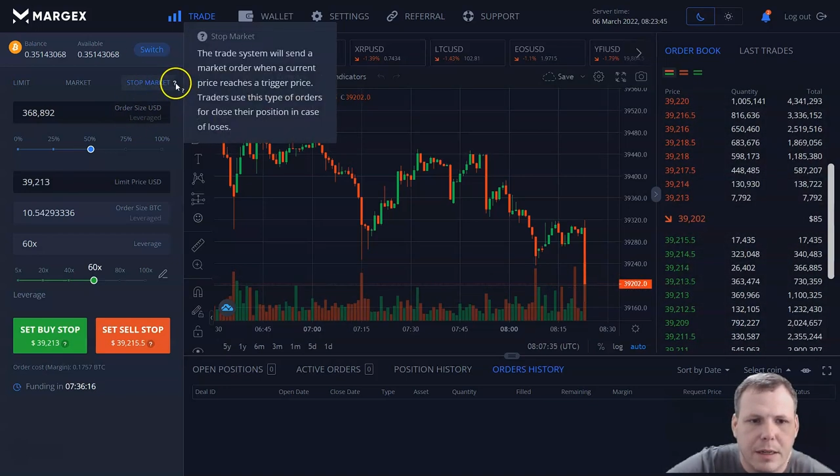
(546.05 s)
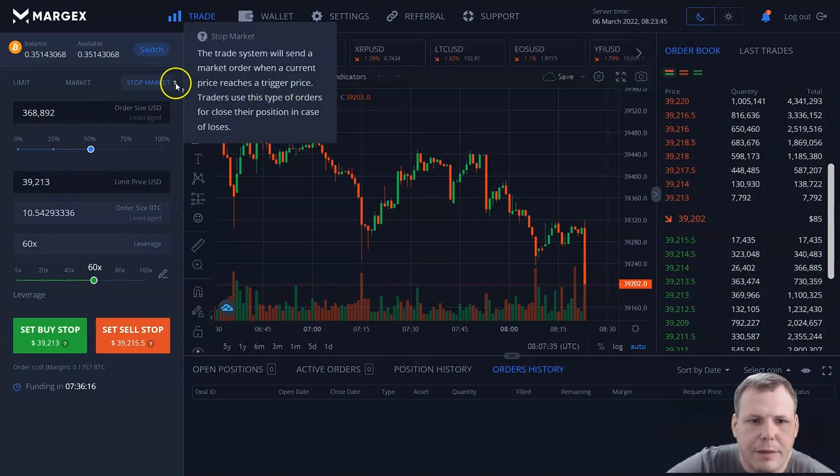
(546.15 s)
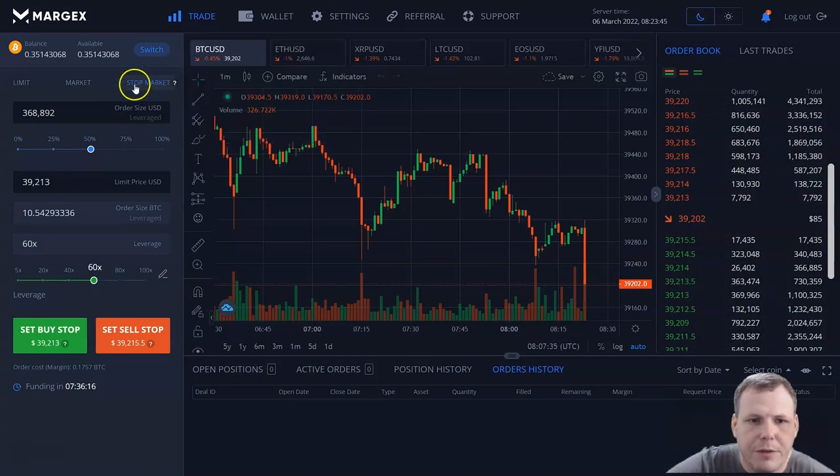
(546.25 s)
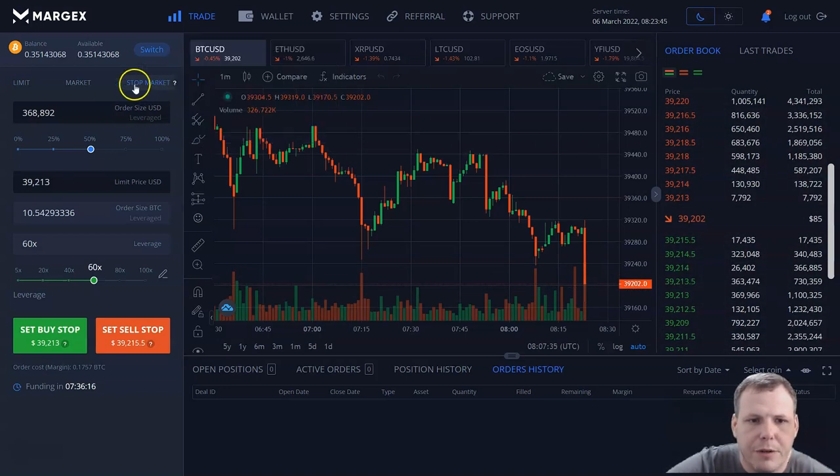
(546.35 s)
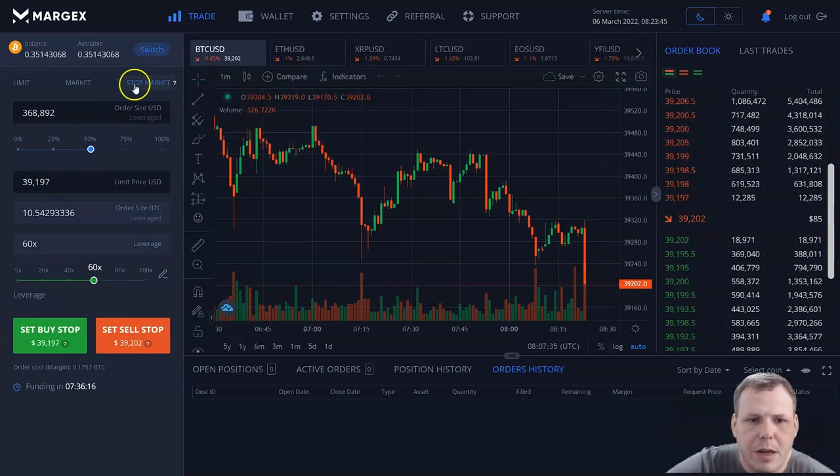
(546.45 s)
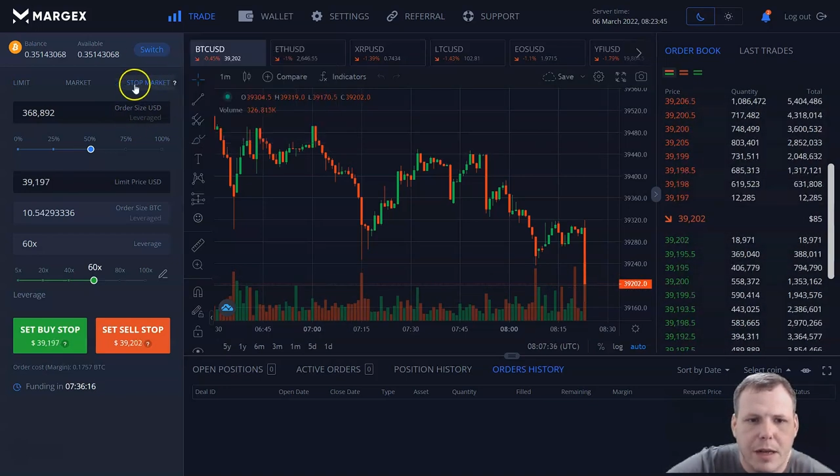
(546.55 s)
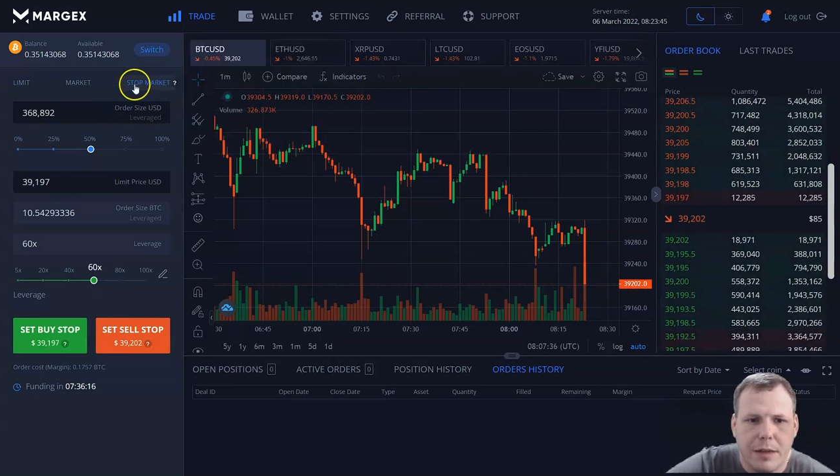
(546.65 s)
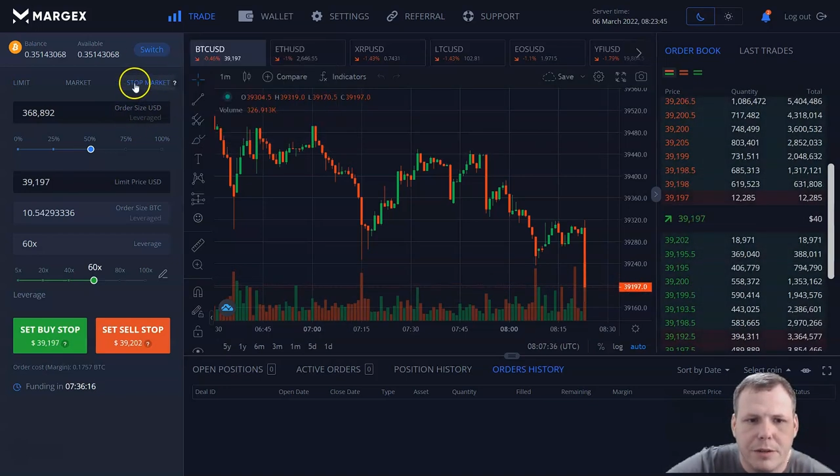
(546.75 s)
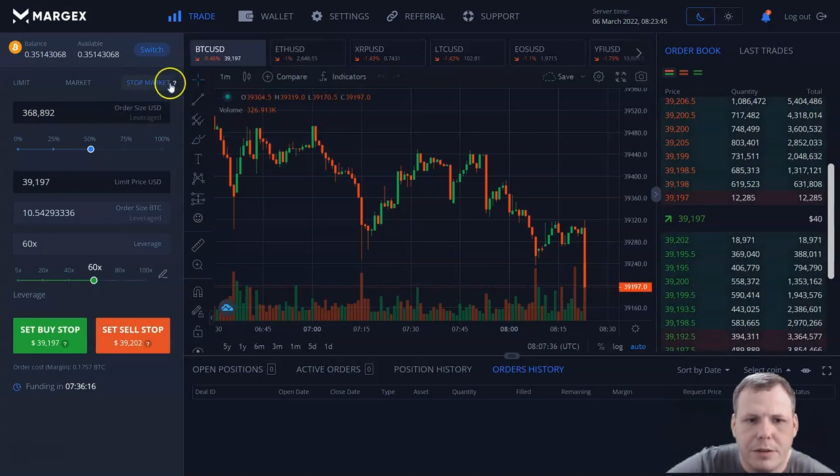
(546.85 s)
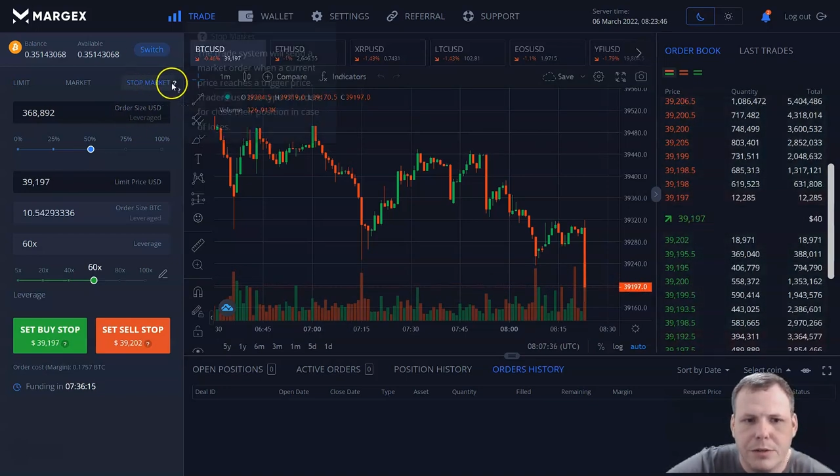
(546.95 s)
And if you're
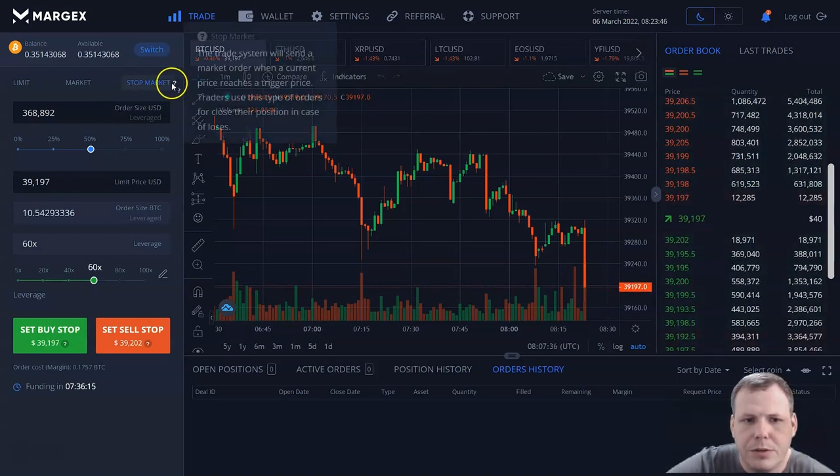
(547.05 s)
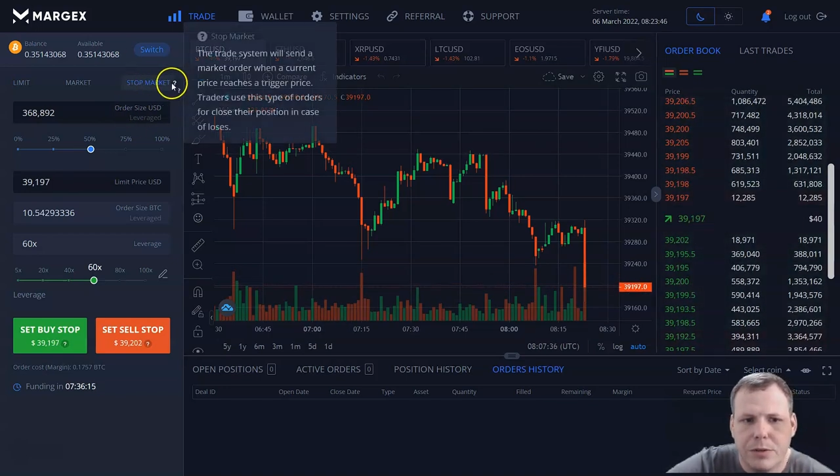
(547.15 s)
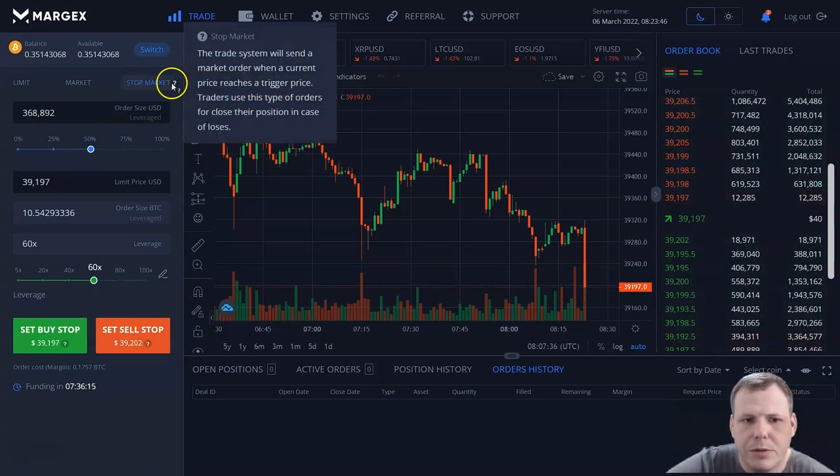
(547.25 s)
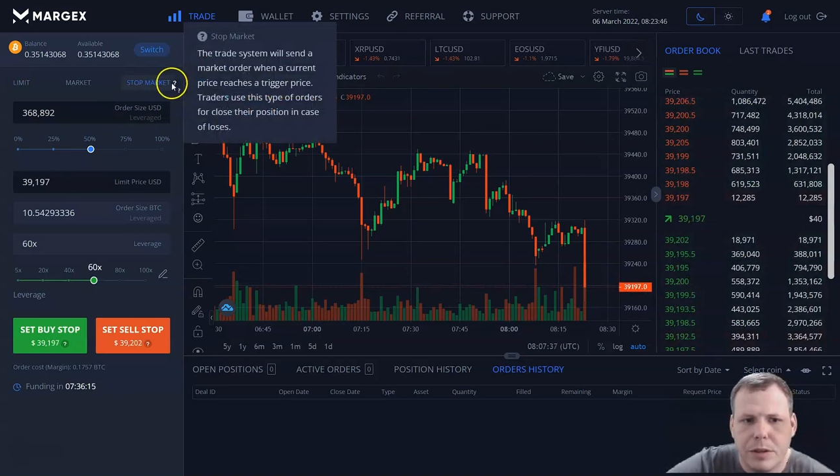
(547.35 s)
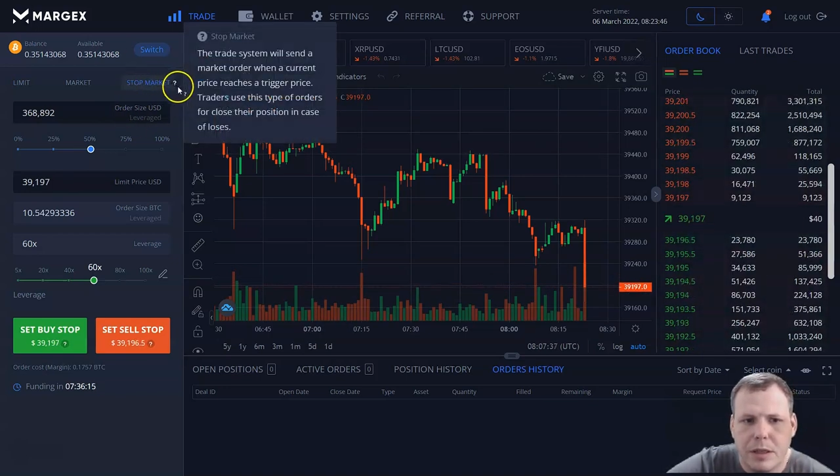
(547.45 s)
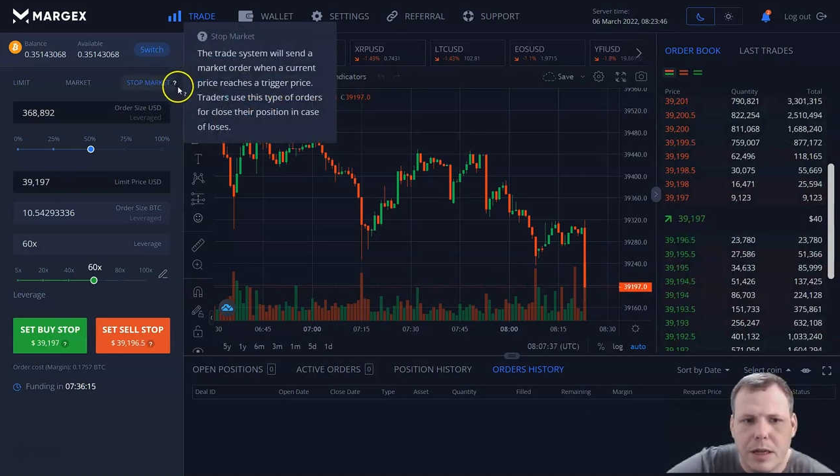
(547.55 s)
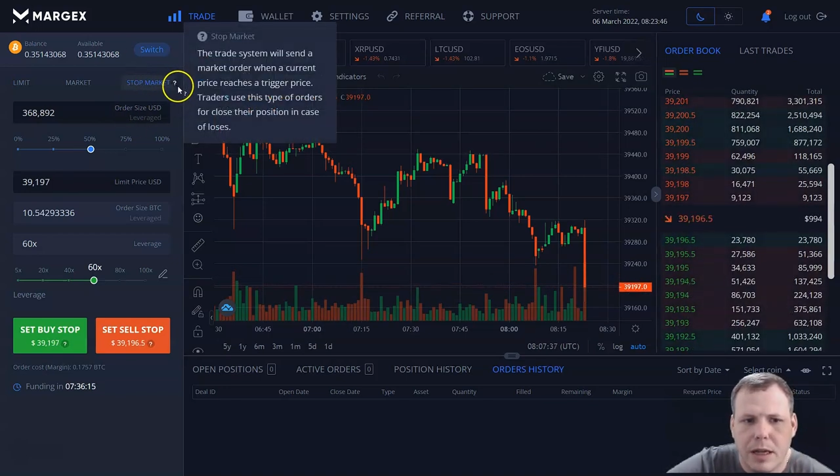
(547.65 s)
not too sure,